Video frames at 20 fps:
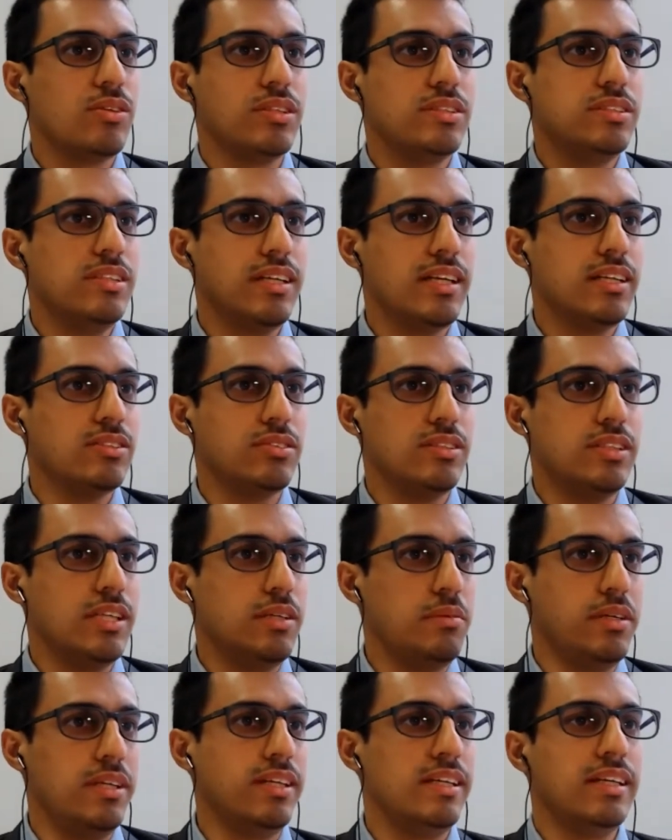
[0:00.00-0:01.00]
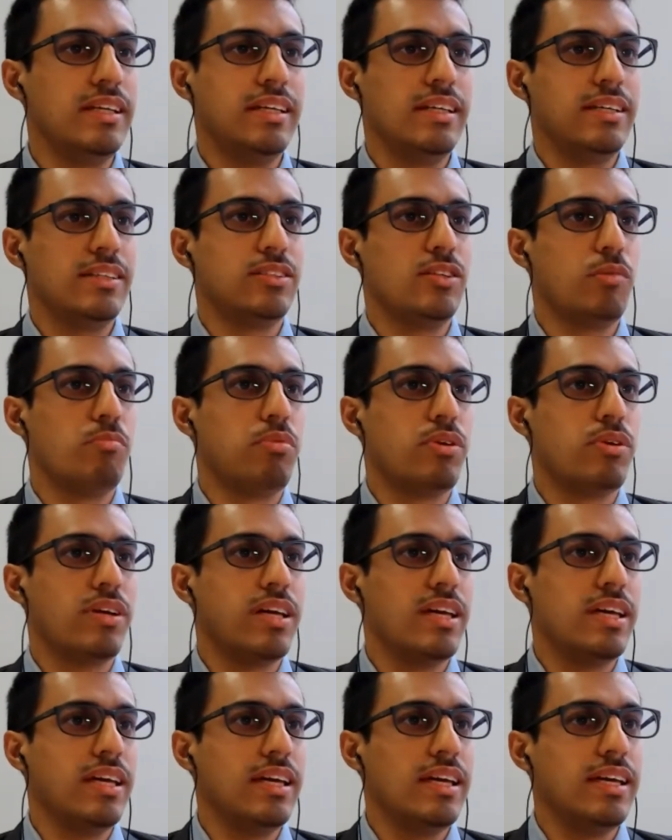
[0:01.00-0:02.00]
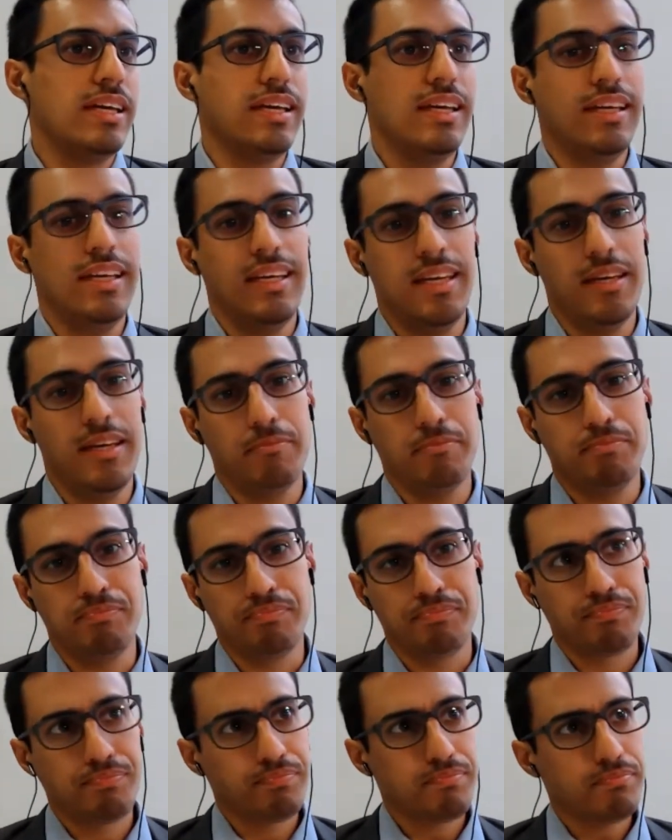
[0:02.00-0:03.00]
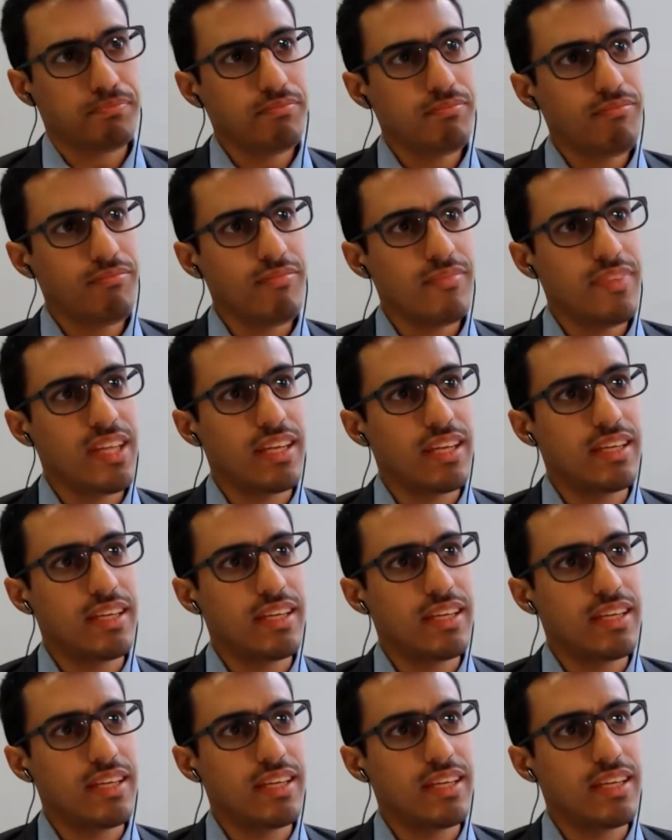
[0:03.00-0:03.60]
So what you are saying is unreasonable, because